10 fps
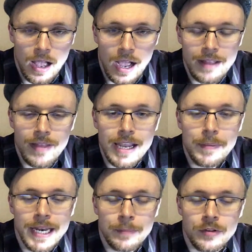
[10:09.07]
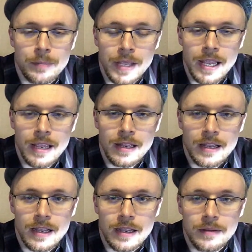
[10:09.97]
I like being able to be
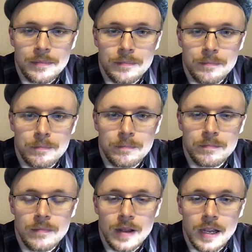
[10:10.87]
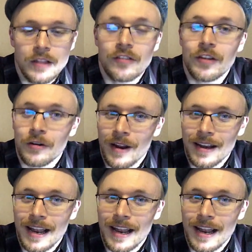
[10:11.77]
considerate